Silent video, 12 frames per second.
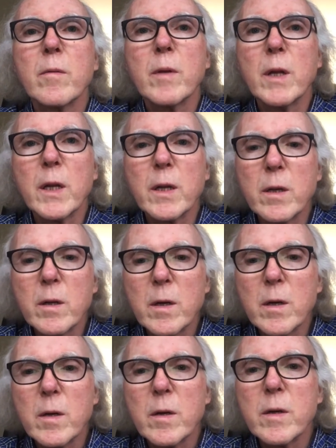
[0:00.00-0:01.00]
in
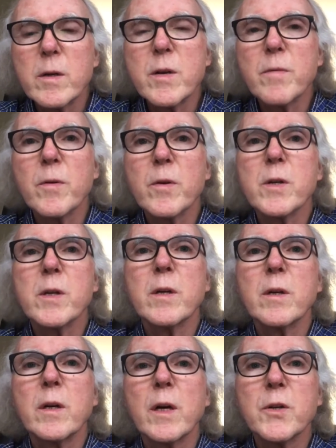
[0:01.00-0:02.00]
different
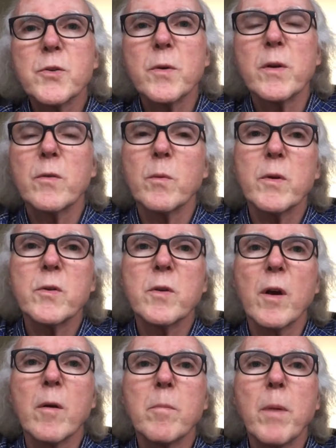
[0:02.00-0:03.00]
countries which
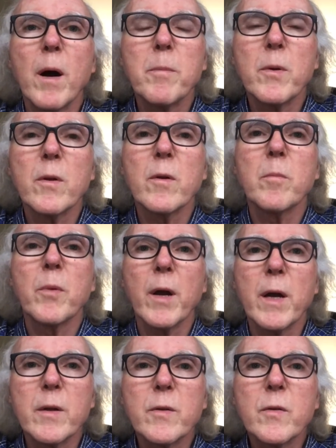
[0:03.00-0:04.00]
are popular
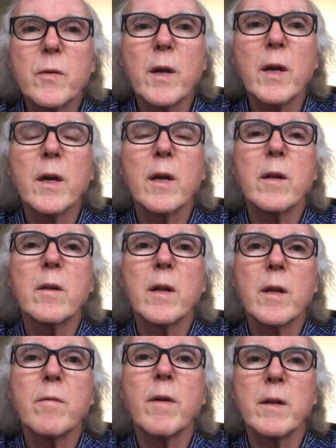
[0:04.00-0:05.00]
brands, and
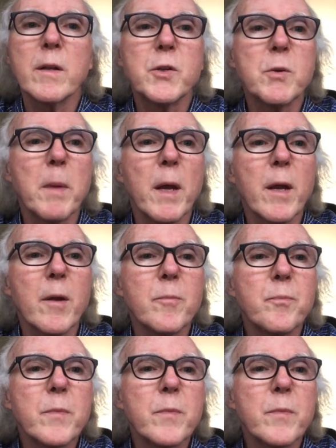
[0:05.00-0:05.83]
then finally Japan.